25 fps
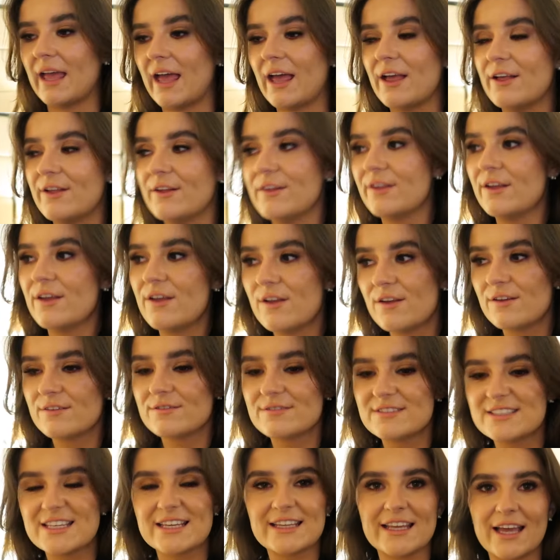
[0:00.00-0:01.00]
yet.
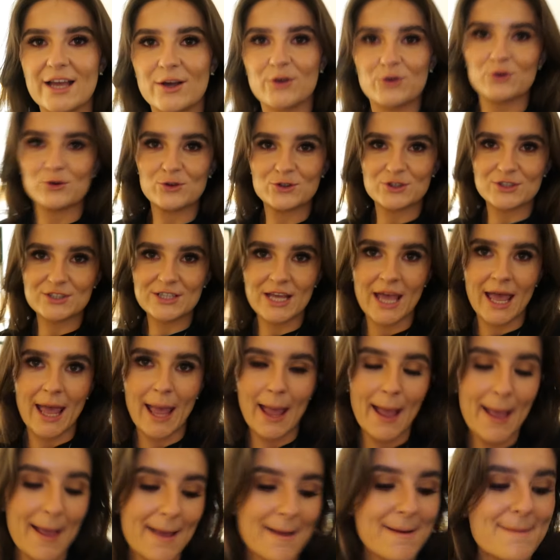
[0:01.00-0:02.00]
So they had gorgeous
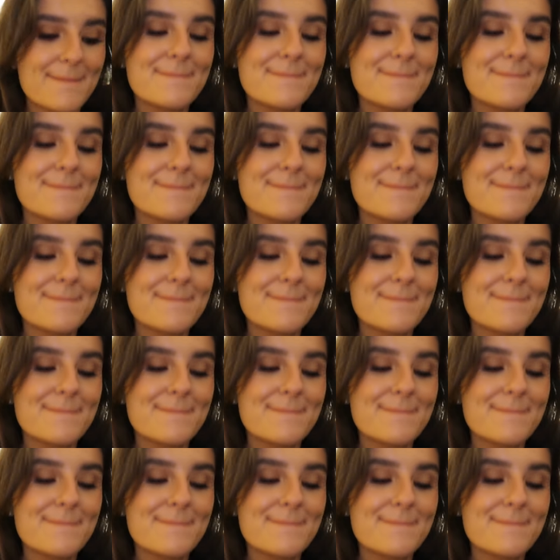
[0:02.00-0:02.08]
hair.